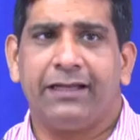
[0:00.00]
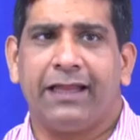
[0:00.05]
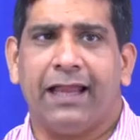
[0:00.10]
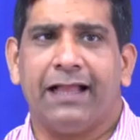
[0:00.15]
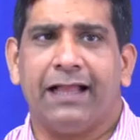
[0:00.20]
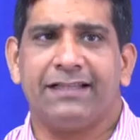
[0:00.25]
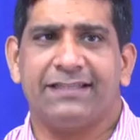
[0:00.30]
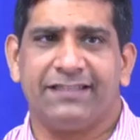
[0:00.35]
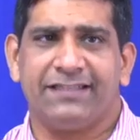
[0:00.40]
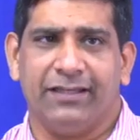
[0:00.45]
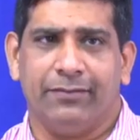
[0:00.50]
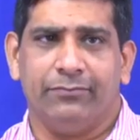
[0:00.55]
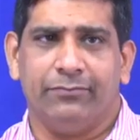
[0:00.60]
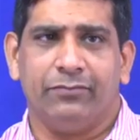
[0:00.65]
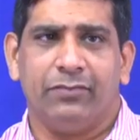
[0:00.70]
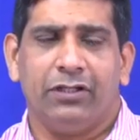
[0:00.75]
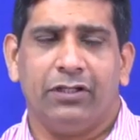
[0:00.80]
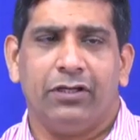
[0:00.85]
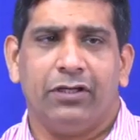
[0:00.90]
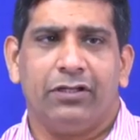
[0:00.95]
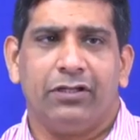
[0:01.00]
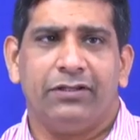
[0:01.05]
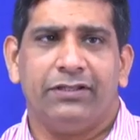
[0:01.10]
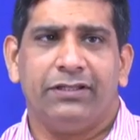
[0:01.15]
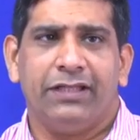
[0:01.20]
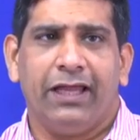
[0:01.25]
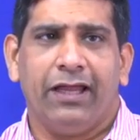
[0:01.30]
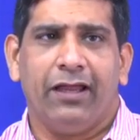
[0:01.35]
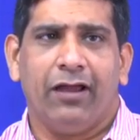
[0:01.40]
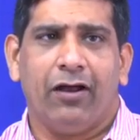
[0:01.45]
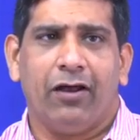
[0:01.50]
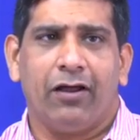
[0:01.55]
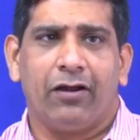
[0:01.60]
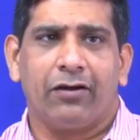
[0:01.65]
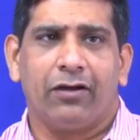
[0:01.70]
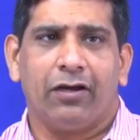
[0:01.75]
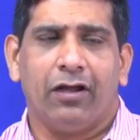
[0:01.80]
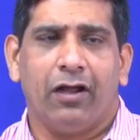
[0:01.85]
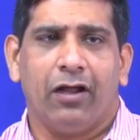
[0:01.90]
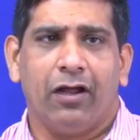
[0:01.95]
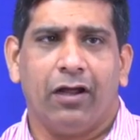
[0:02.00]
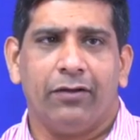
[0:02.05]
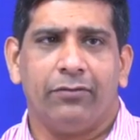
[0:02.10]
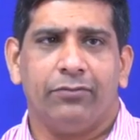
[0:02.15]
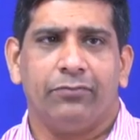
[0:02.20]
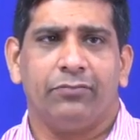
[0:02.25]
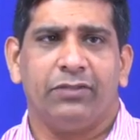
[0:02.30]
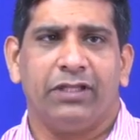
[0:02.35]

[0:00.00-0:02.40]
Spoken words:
calcium, they are